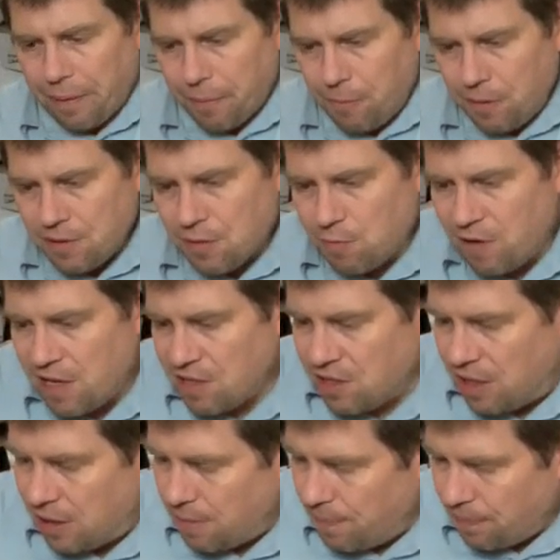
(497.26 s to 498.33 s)
And once
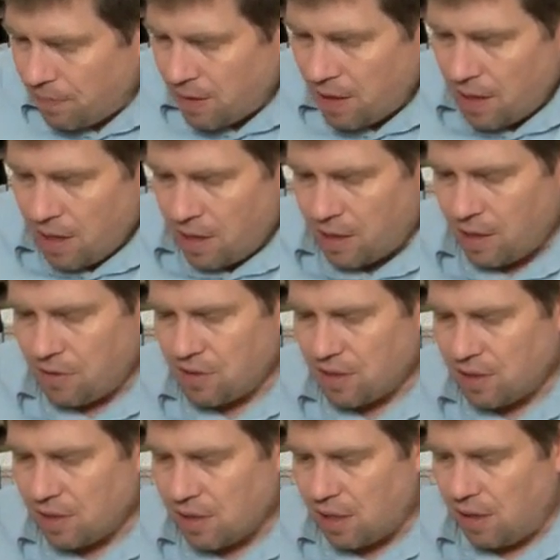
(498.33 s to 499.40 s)
rested, he goes
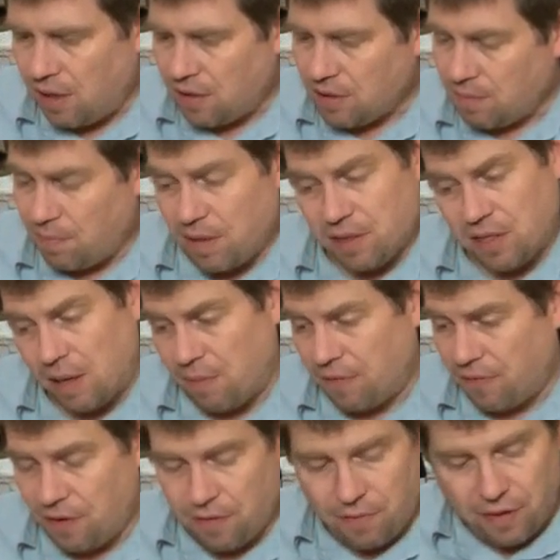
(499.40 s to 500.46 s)
to the cart and picks up a
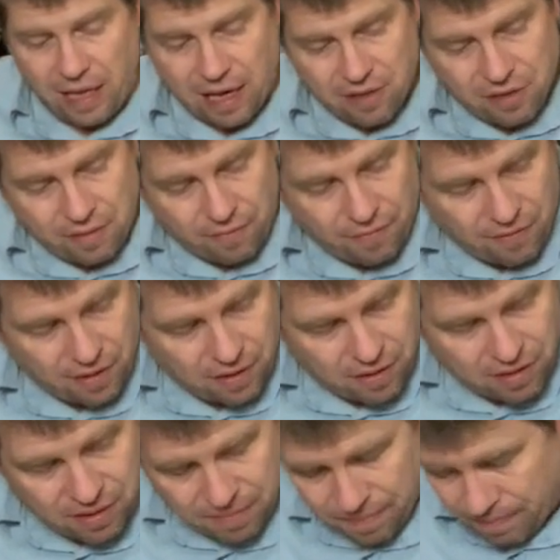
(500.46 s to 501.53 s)
few of the action
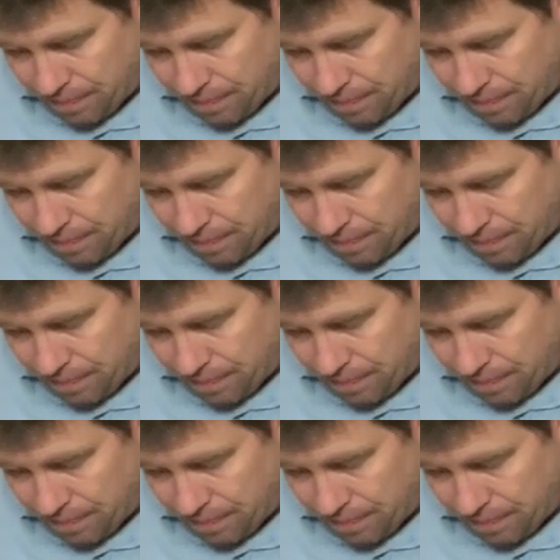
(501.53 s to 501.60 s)
figures,